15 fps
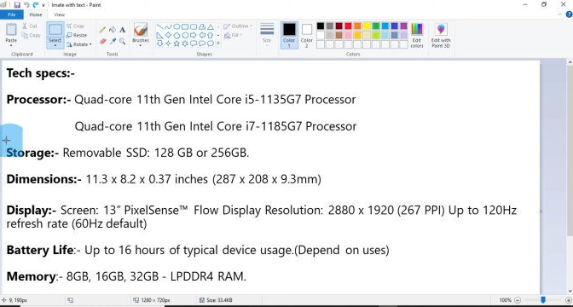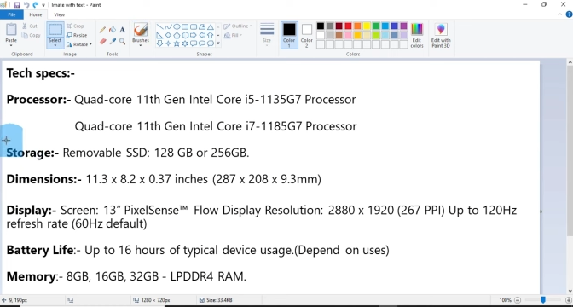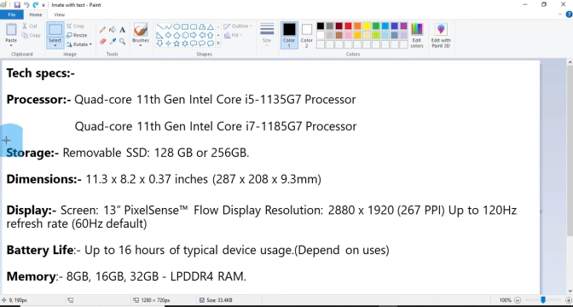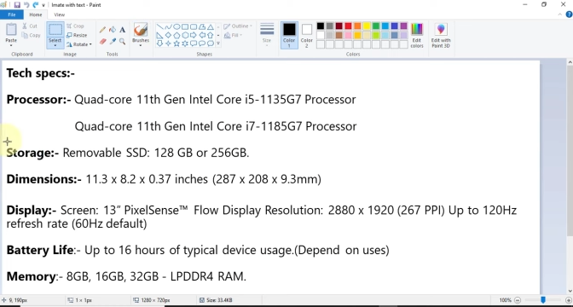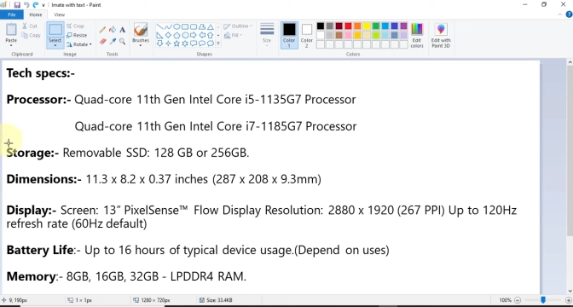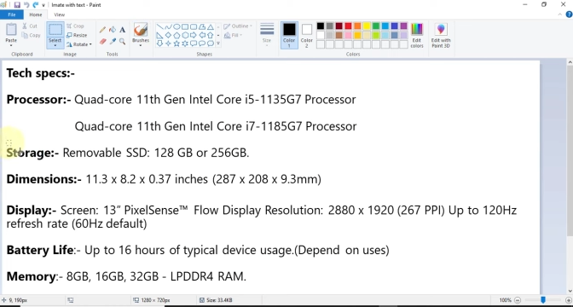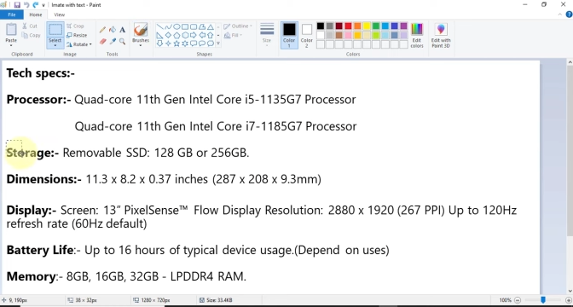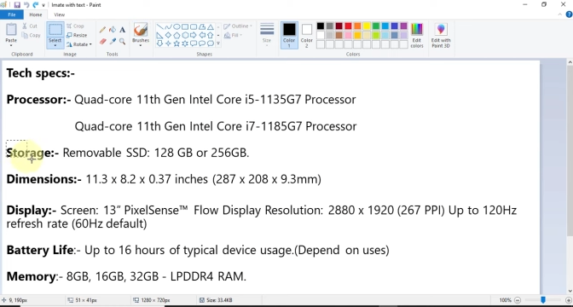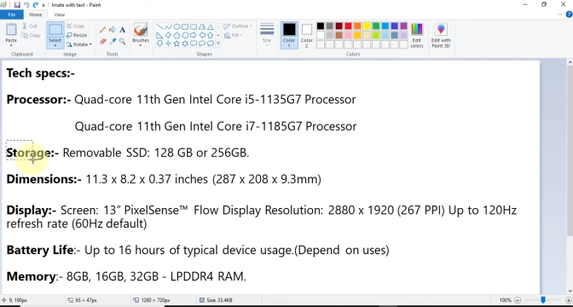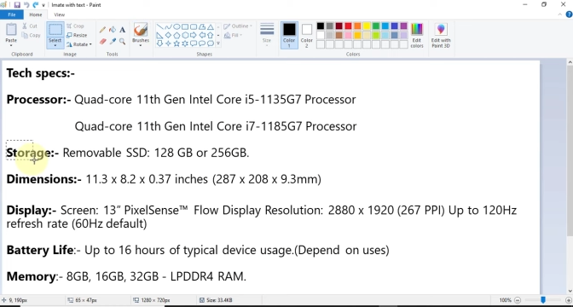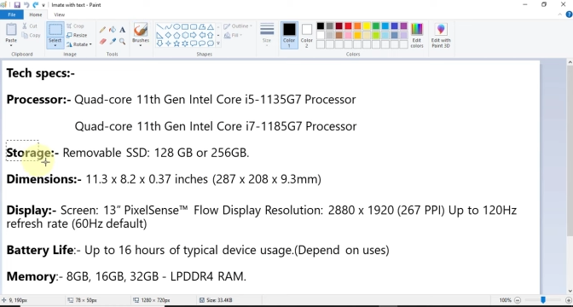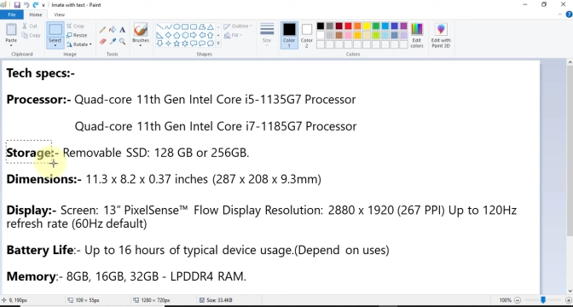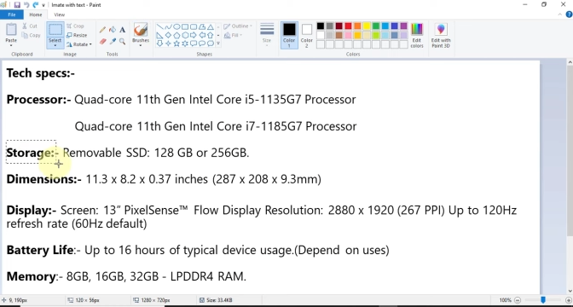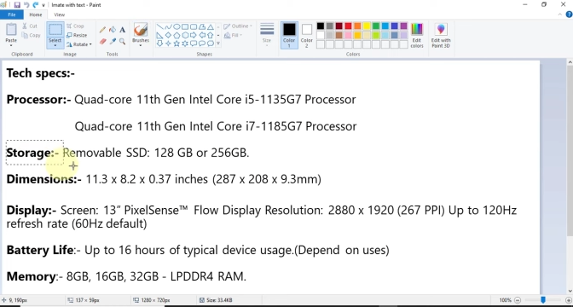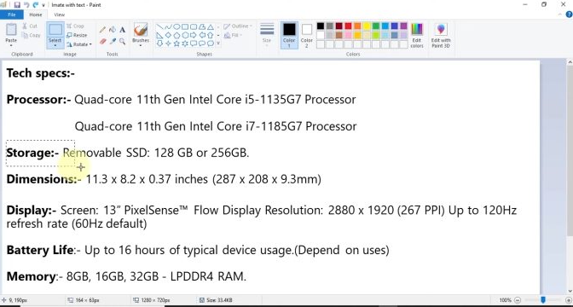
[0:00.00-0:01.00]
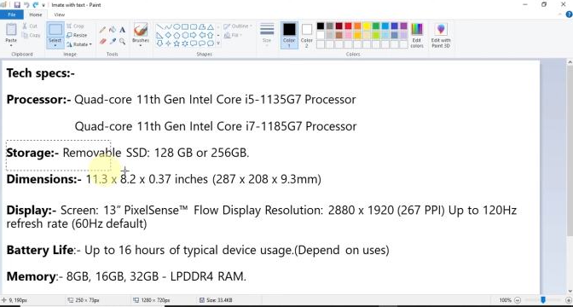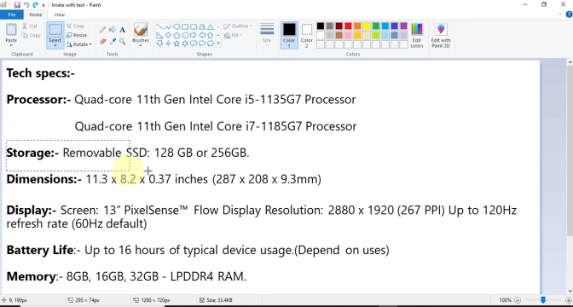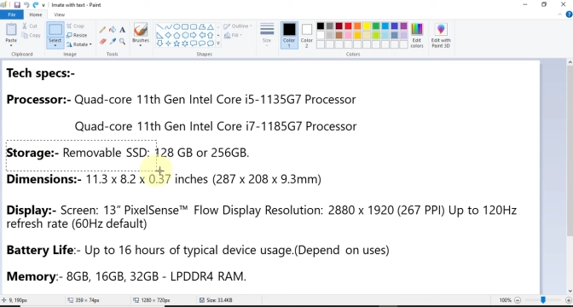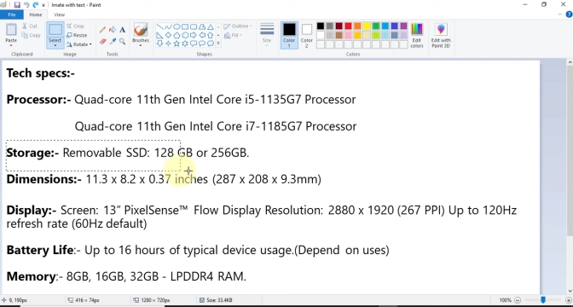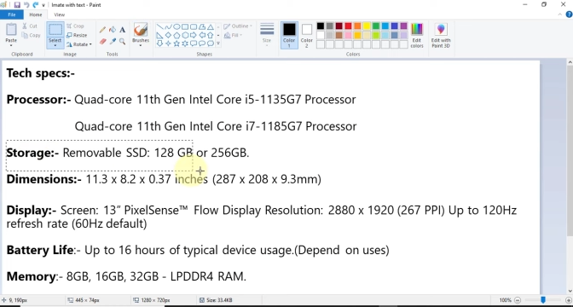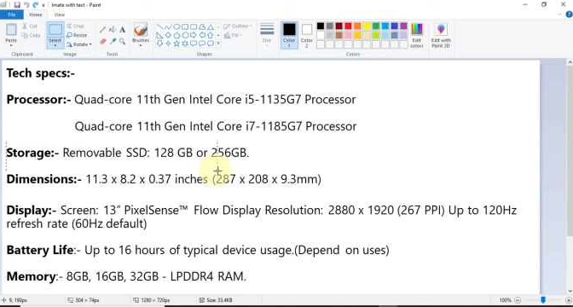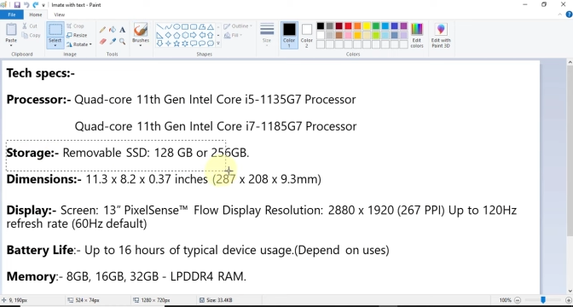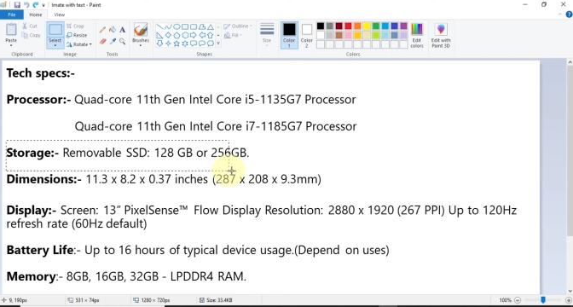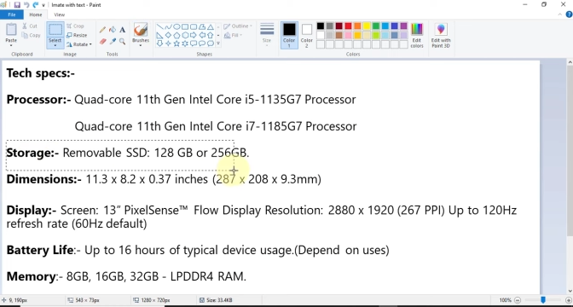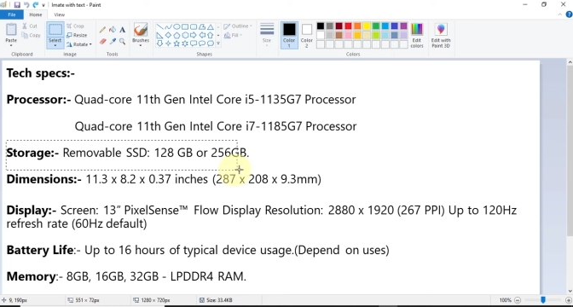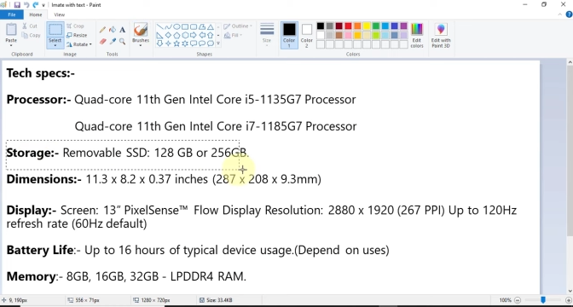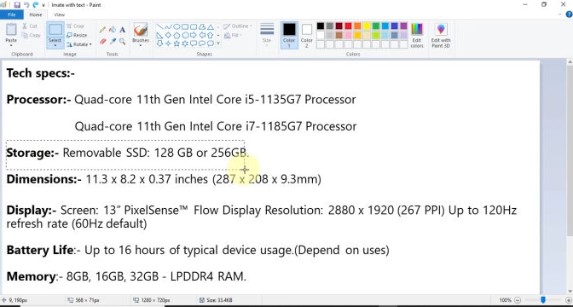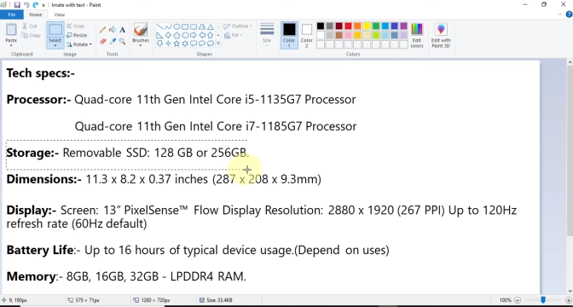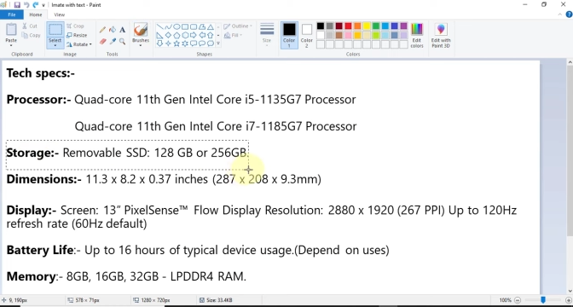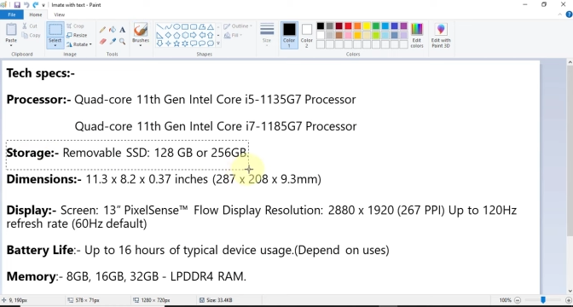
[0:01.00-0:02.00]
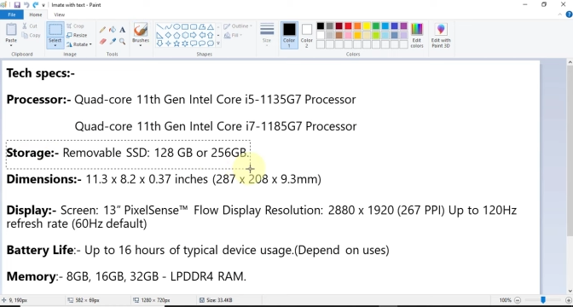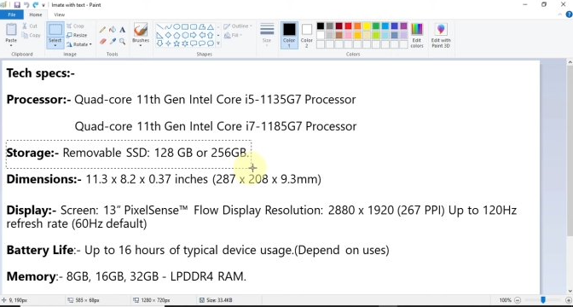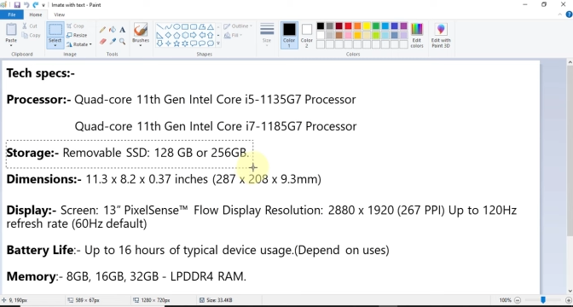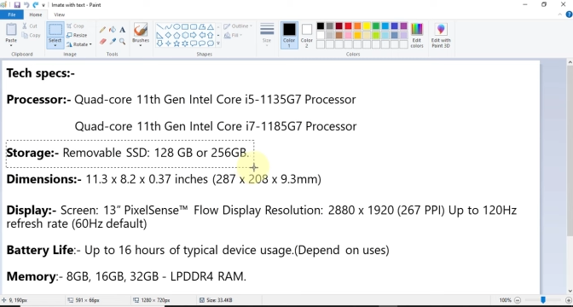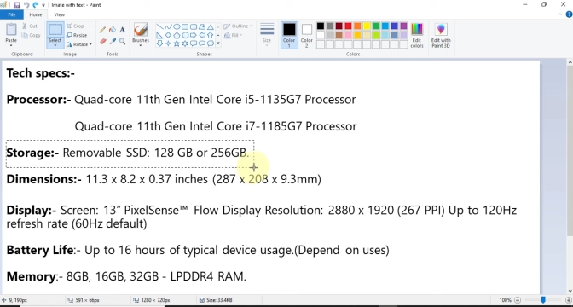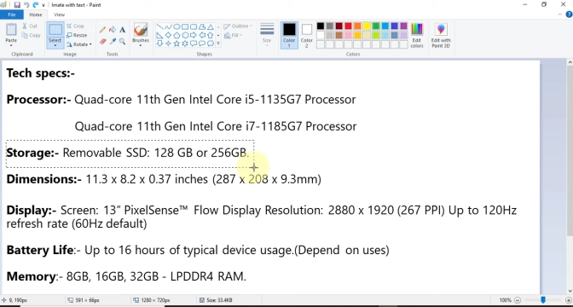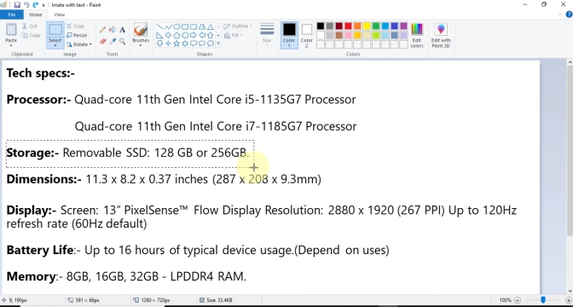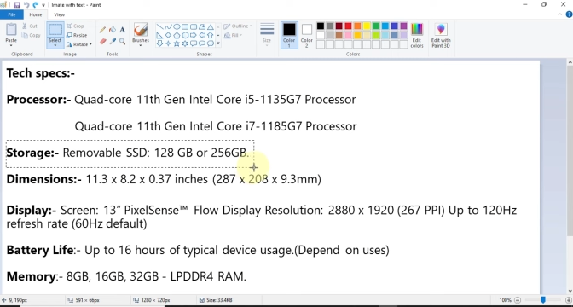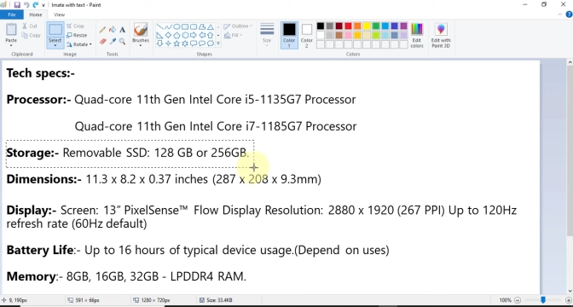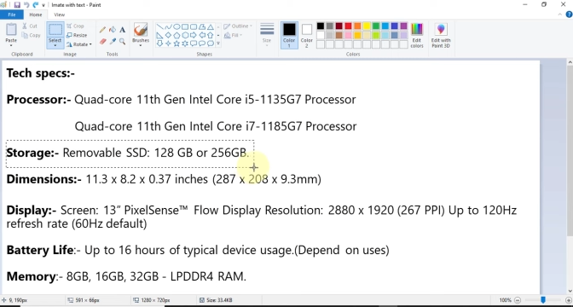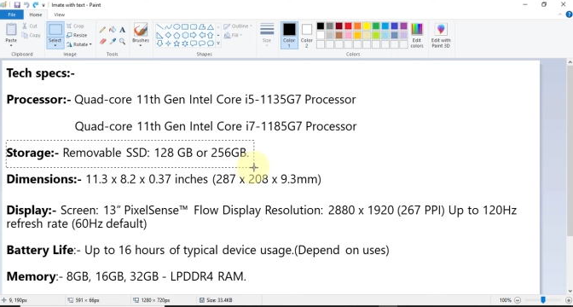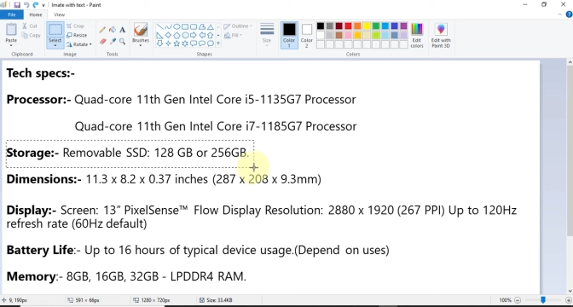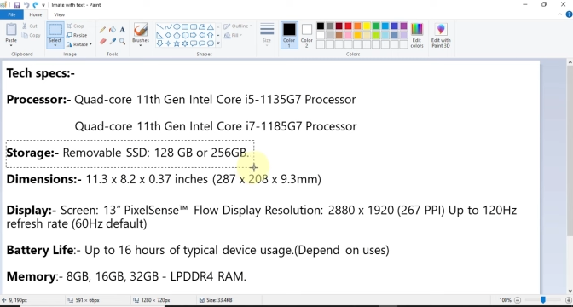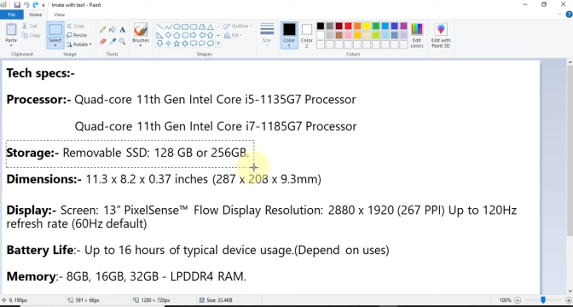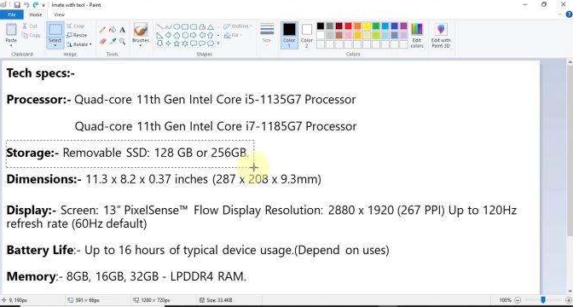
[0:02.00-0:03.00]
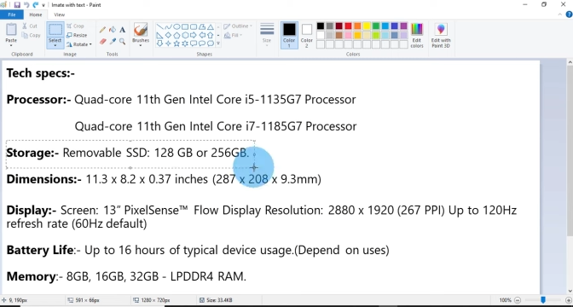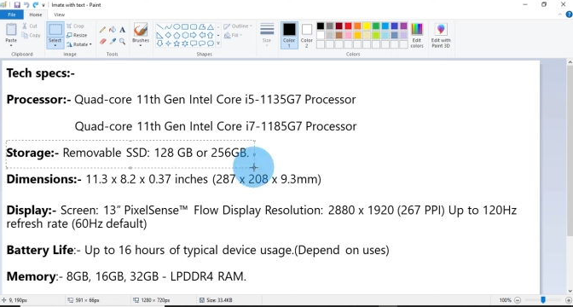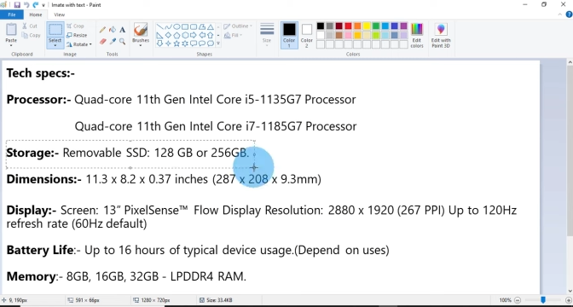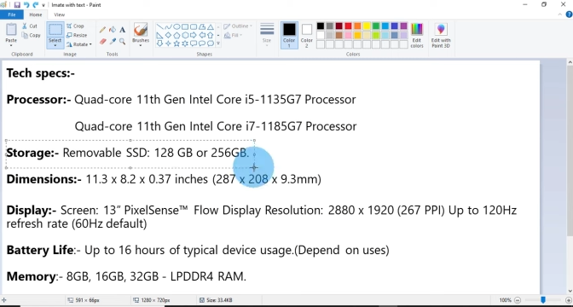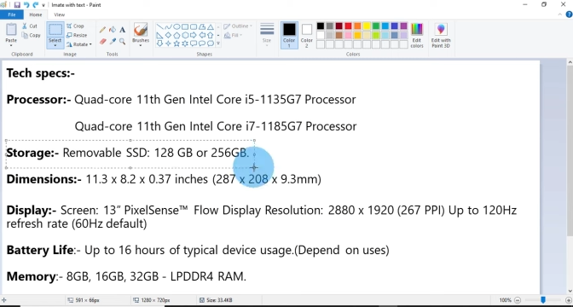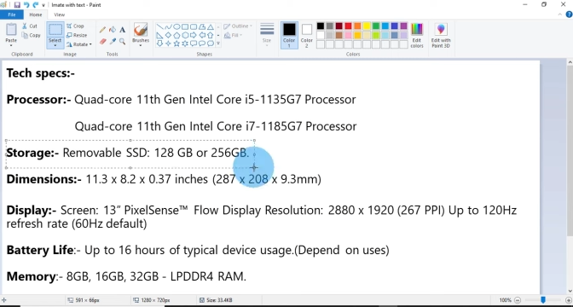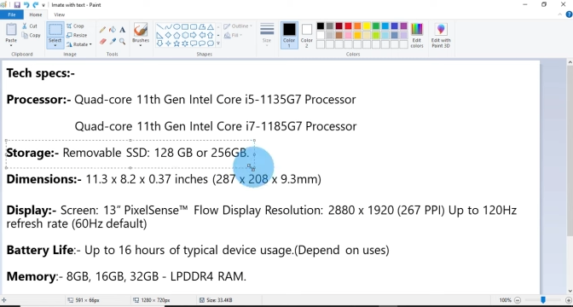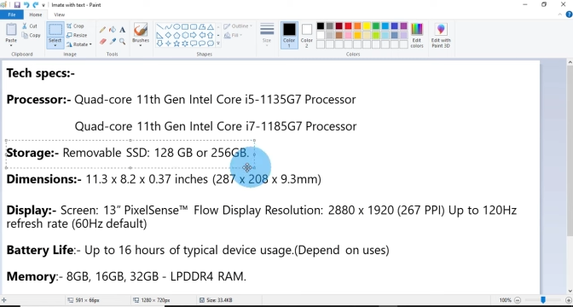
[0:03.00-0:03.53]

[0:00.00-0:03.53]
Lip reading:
[unreadable: no face in view]